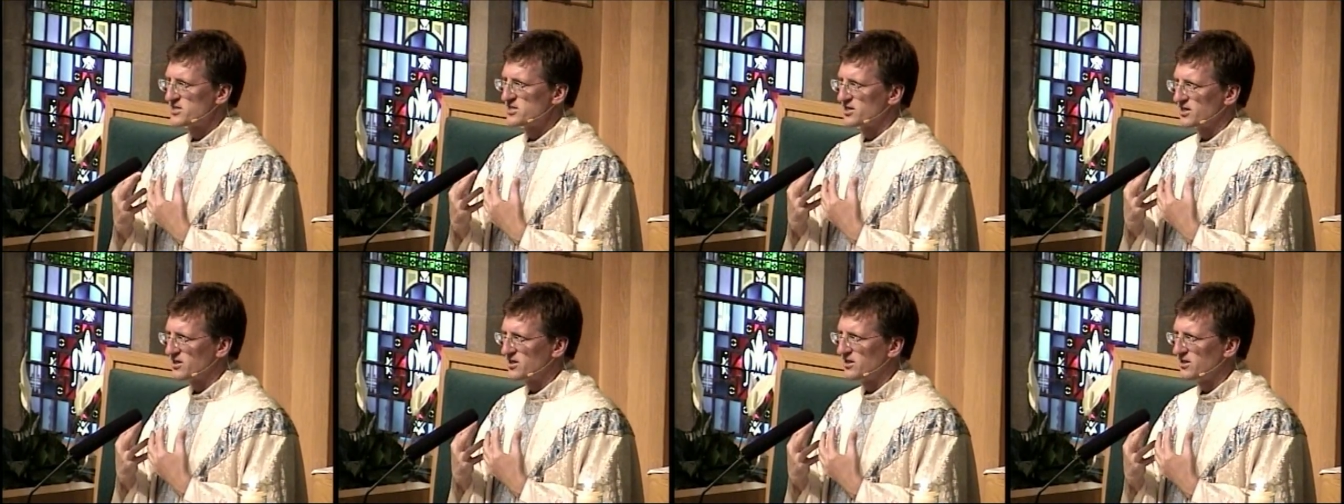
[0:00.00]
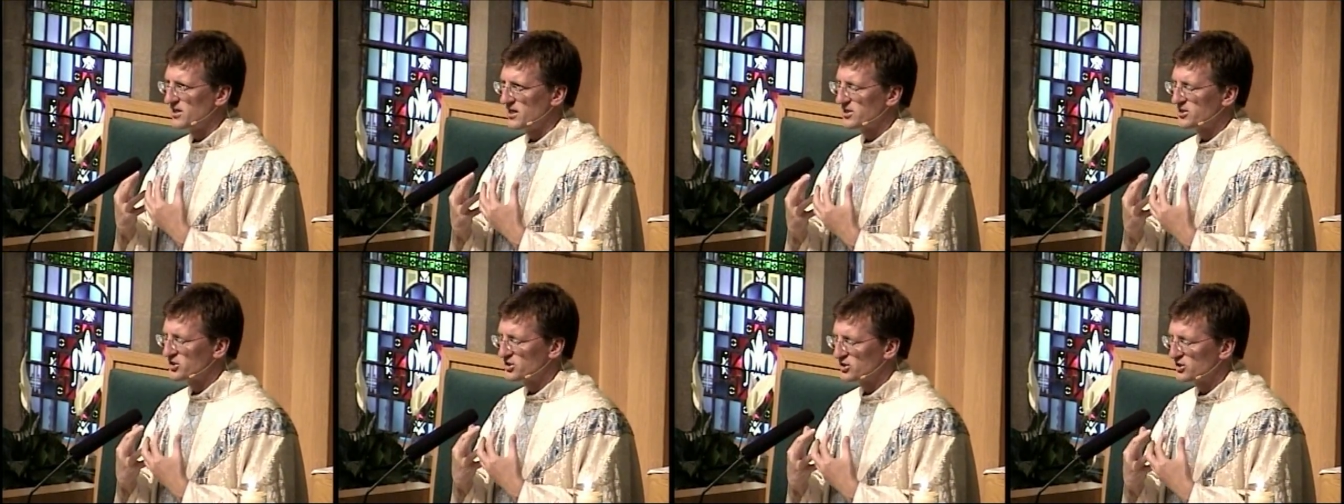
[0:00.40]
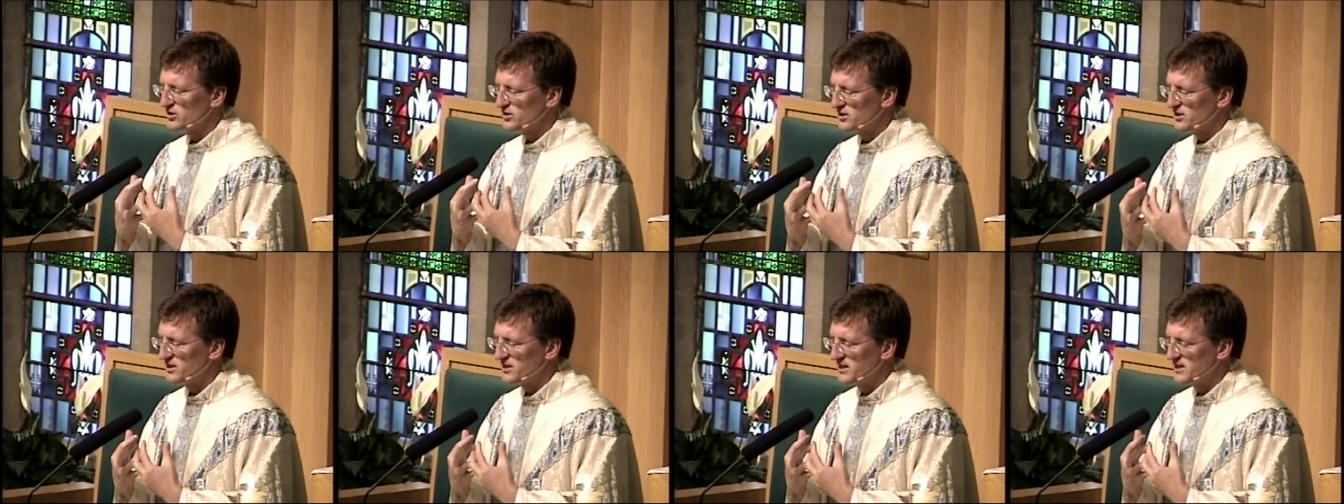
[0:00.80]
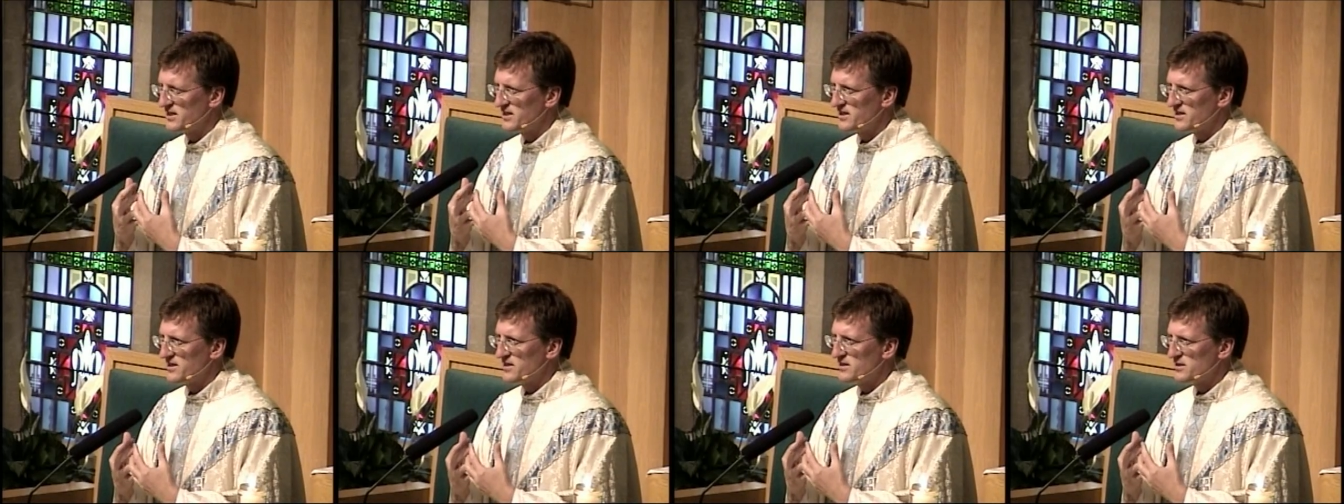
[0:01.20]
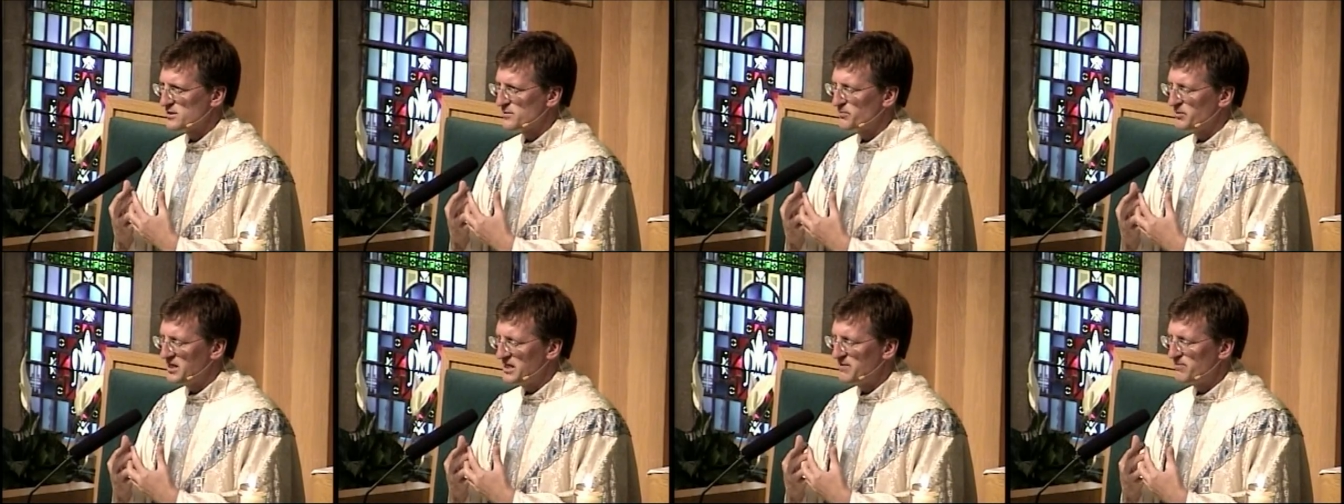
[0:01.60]
to clutch
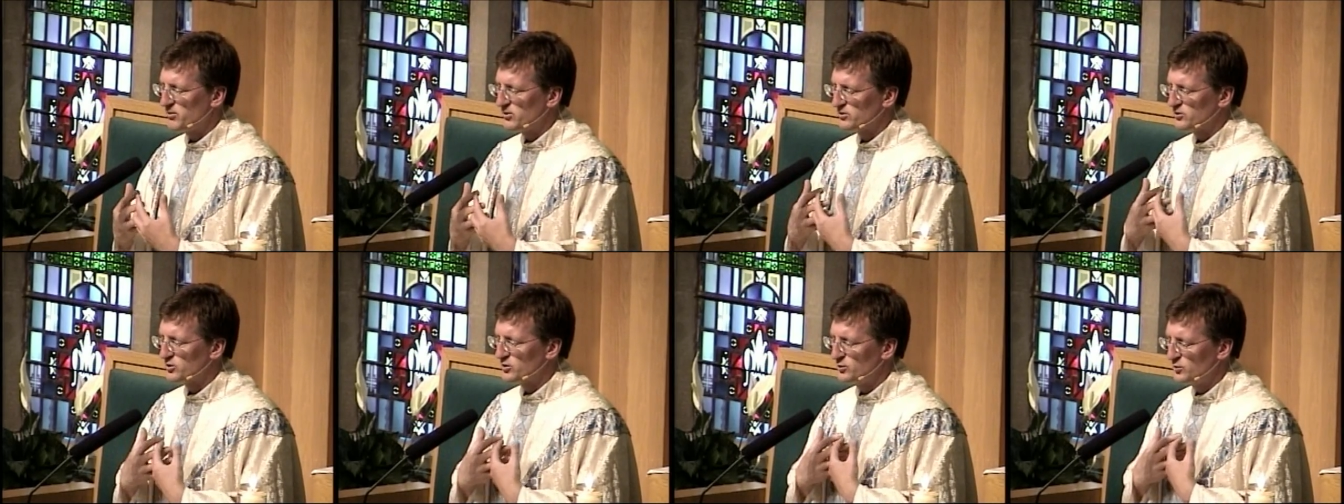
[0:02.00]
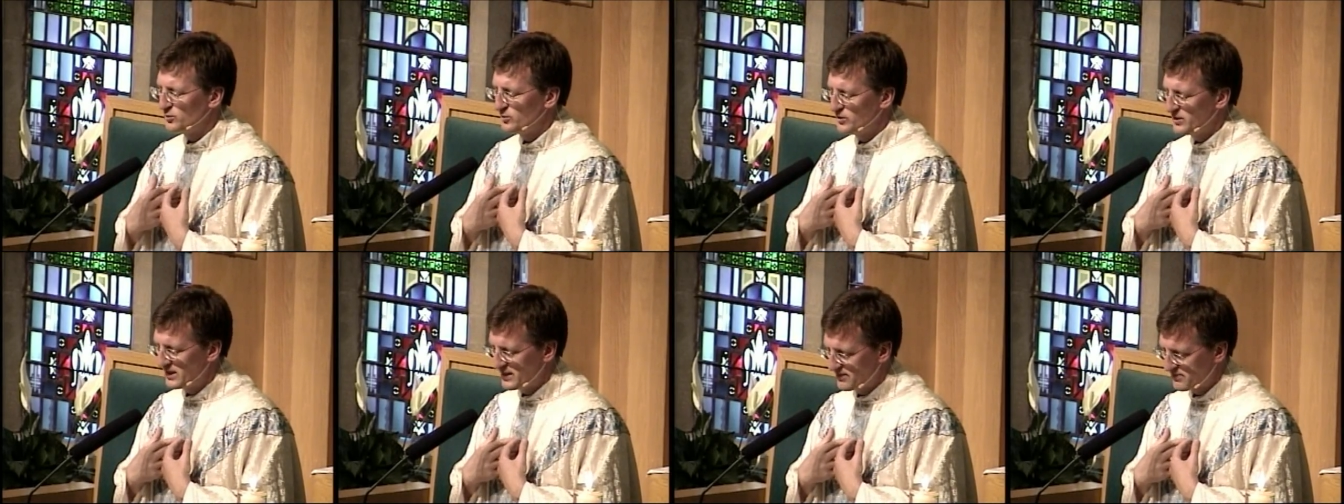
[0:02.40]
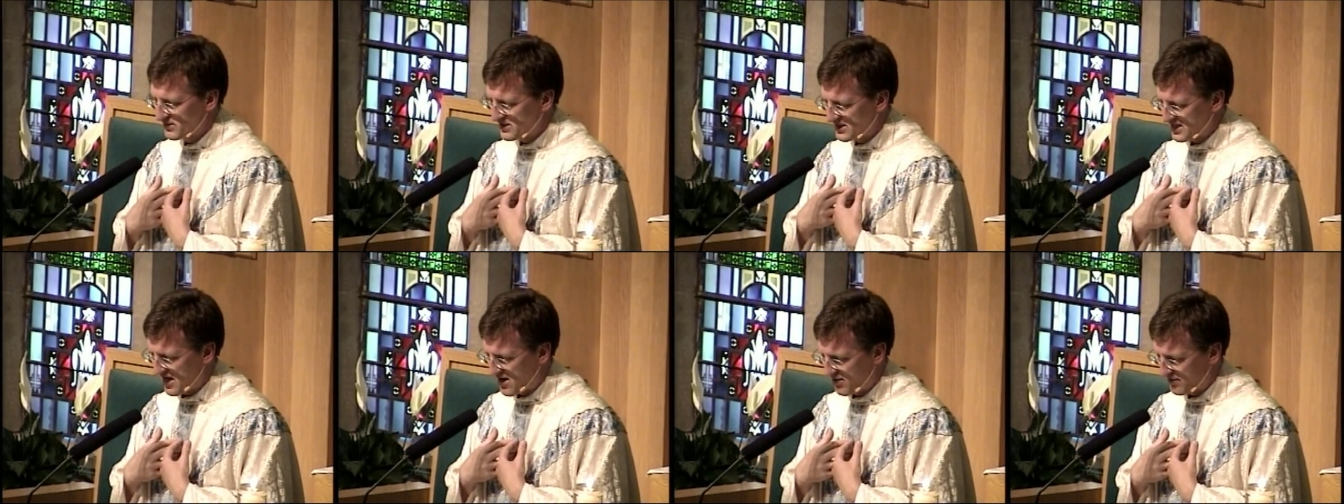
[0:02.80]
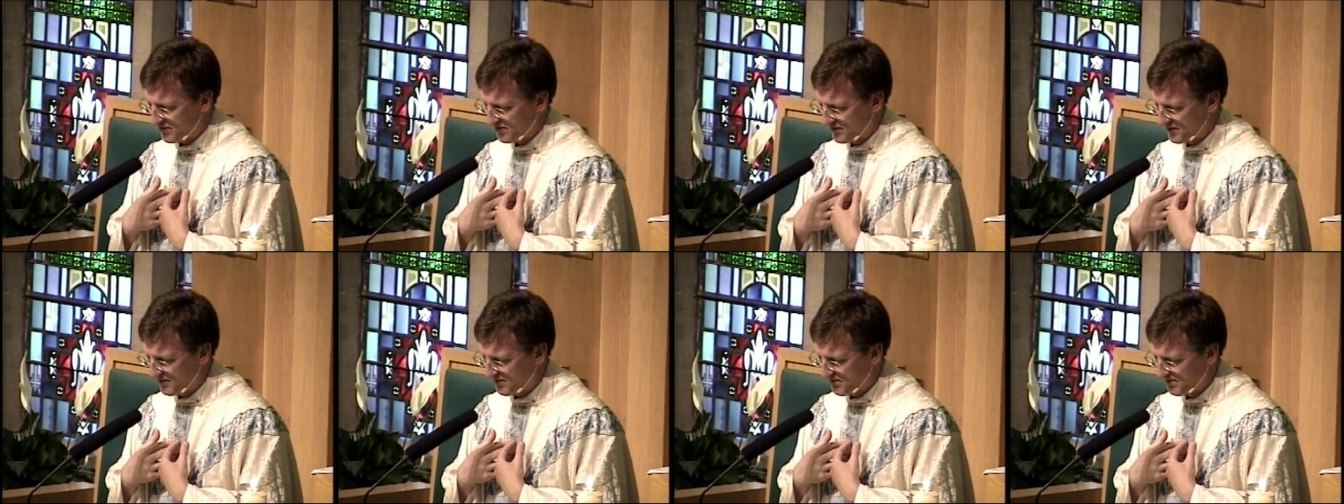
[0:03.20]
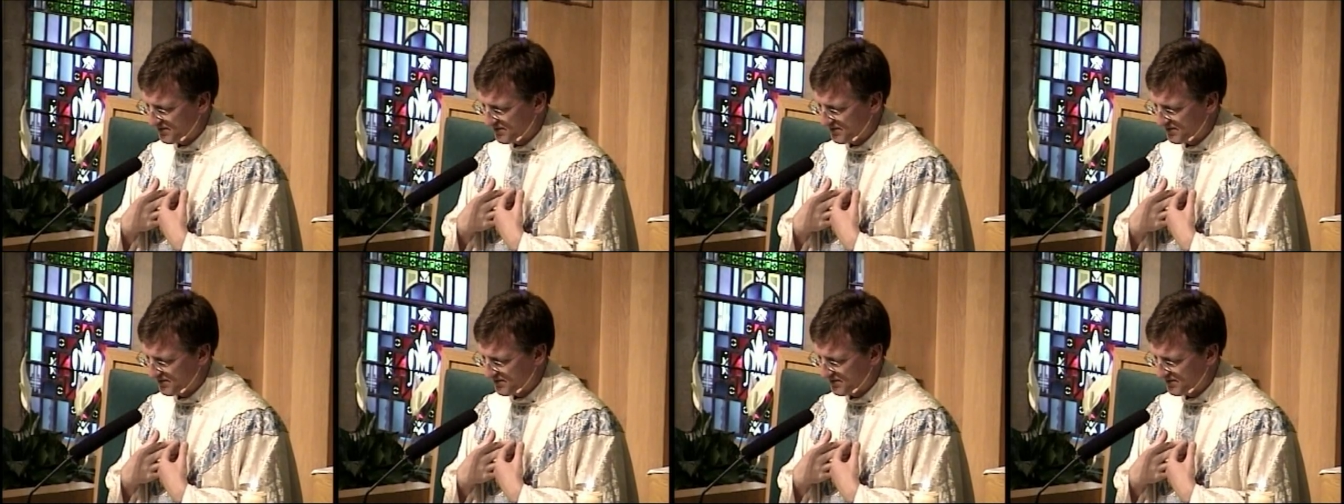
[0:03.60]
his people to himself